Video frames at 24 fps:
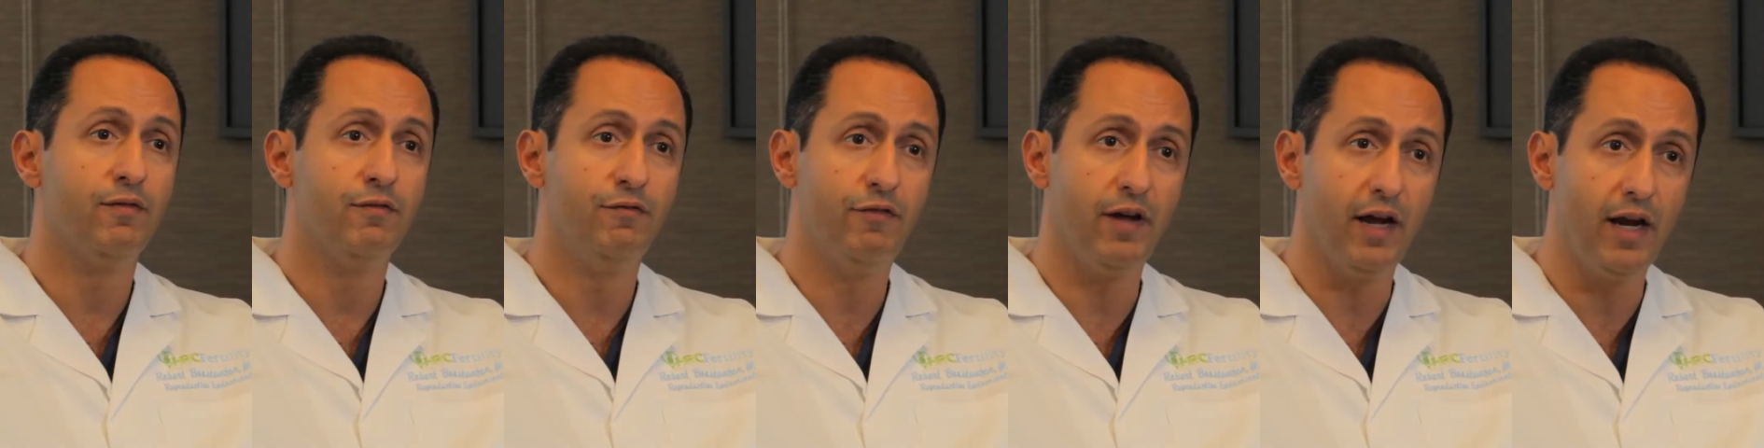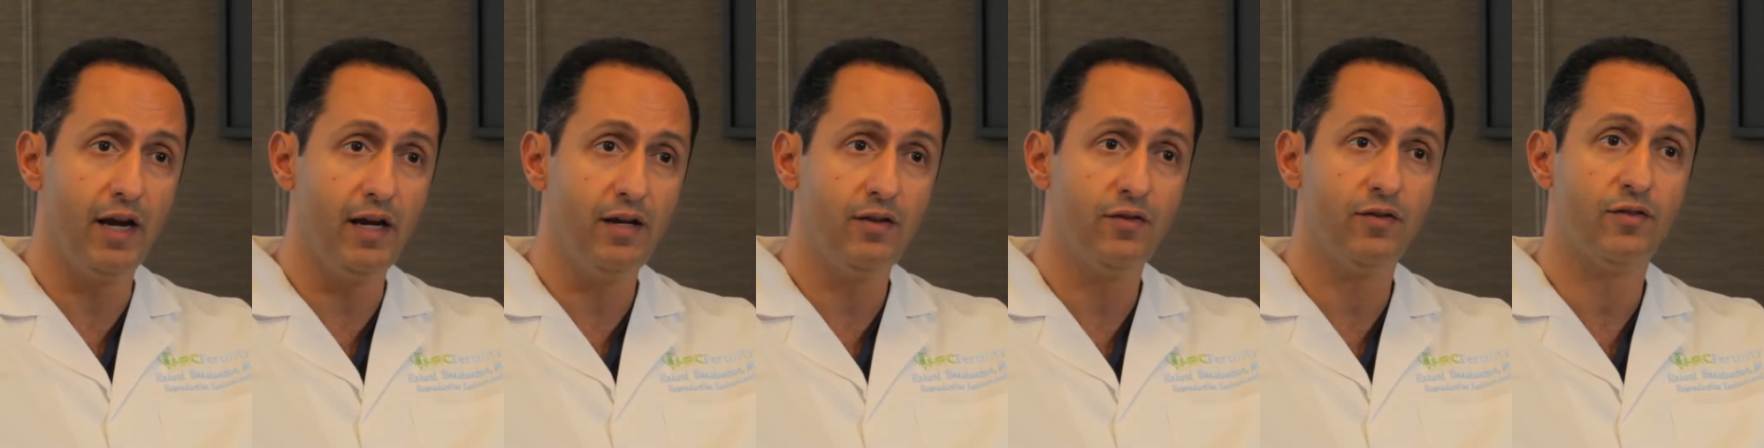
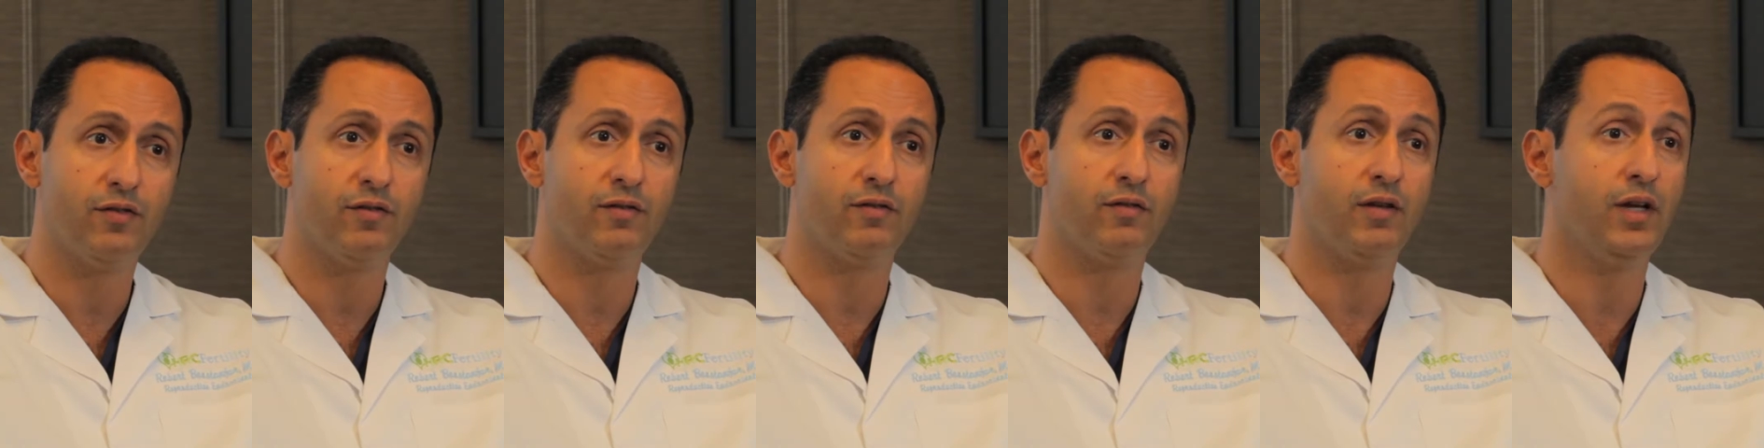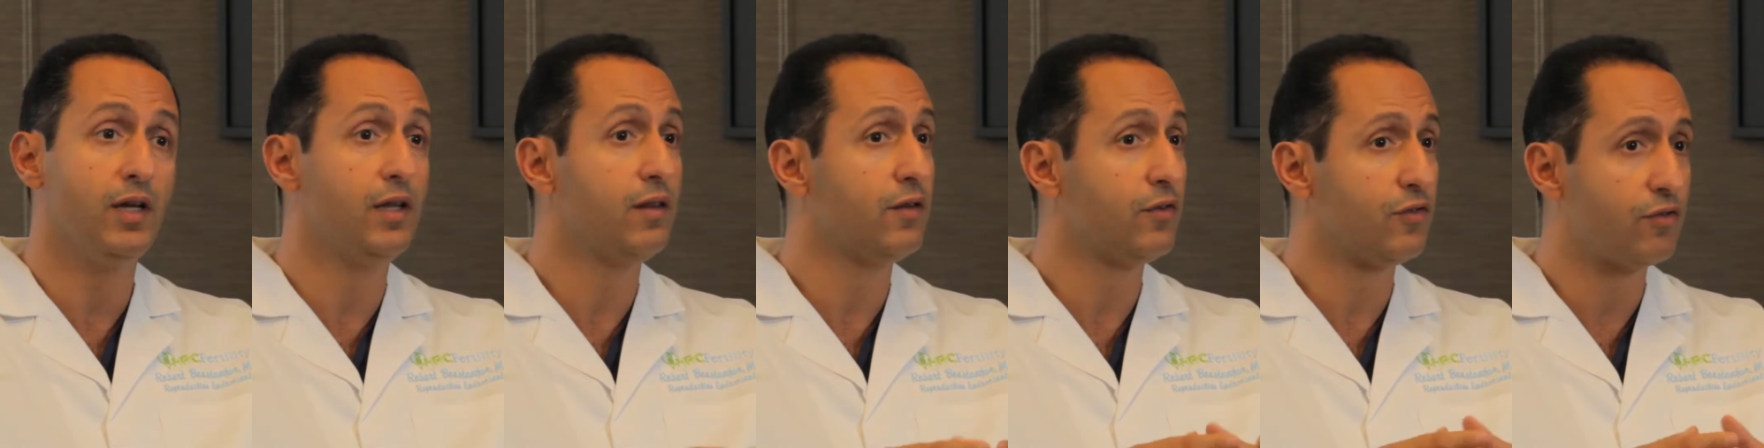veins
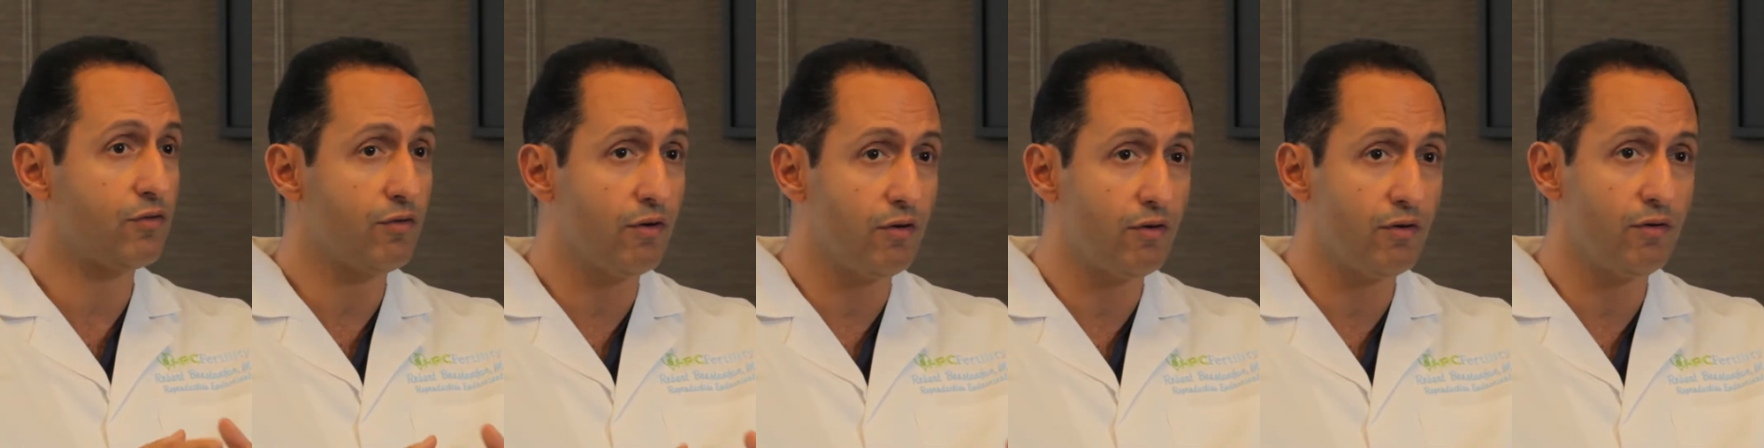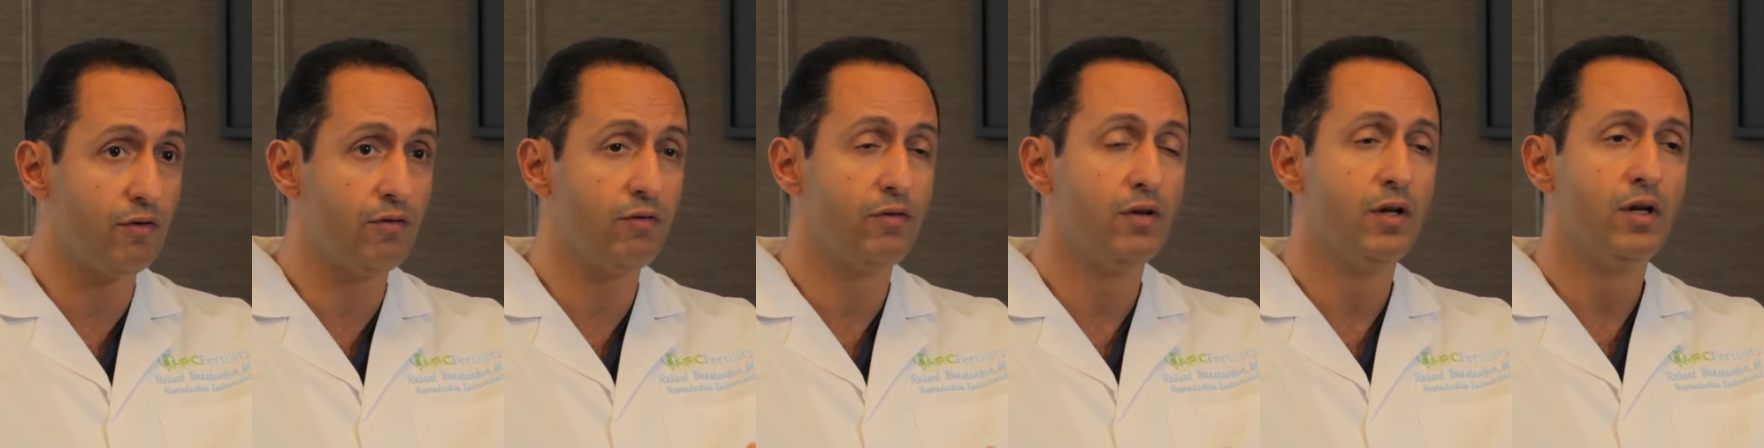in the
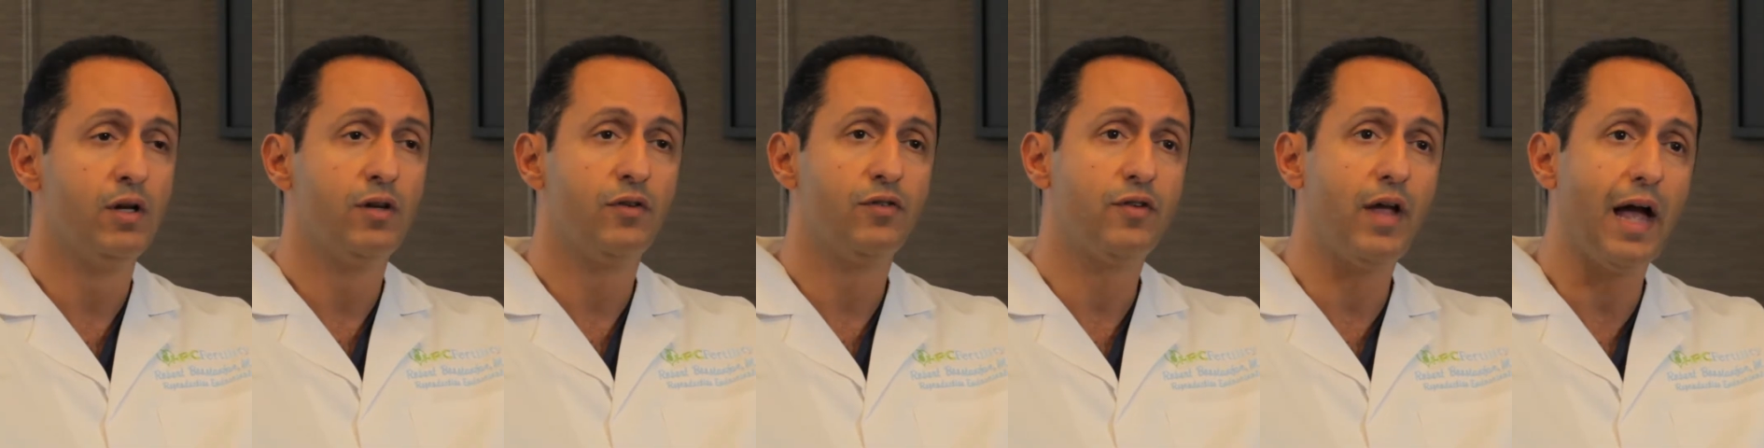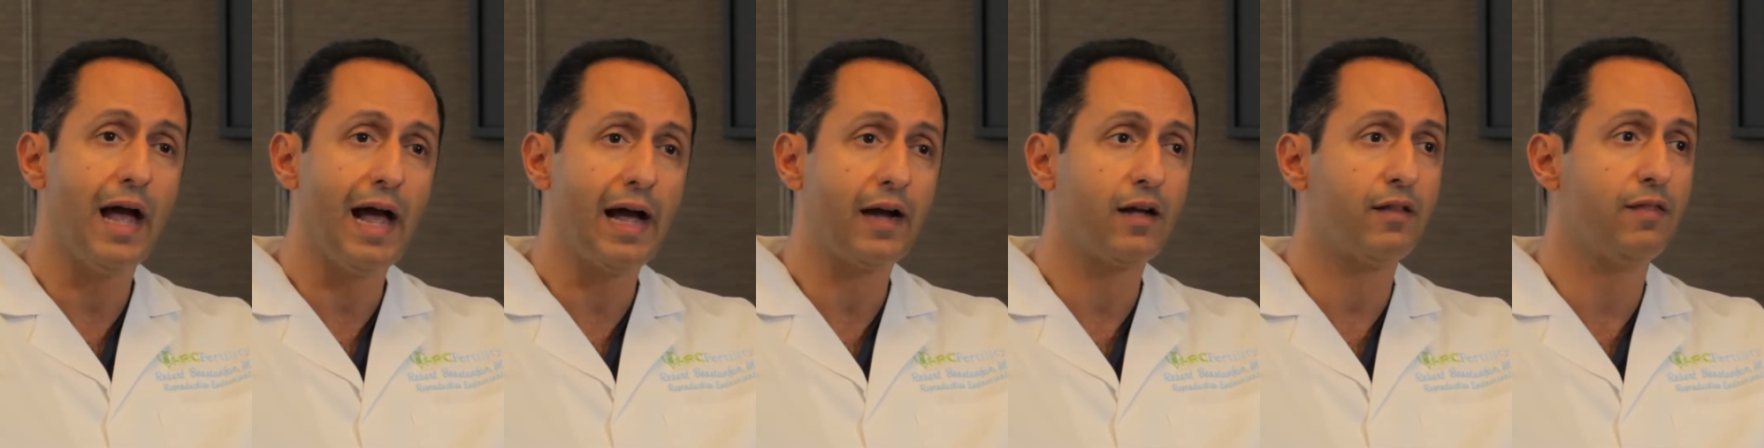scrotal
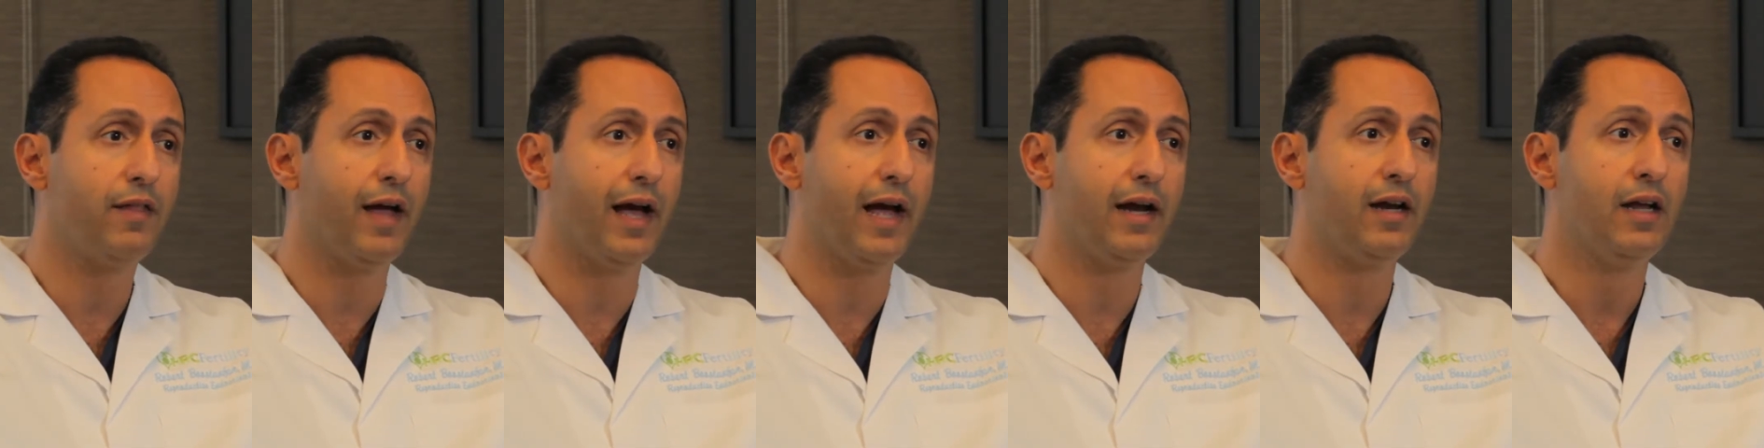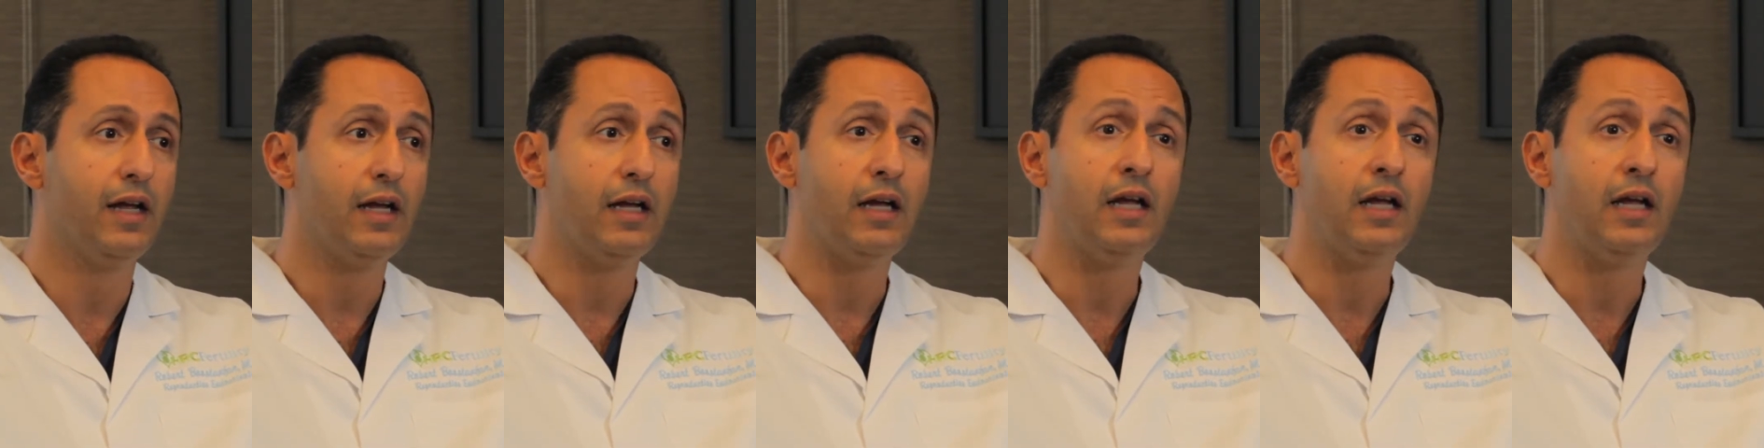sac that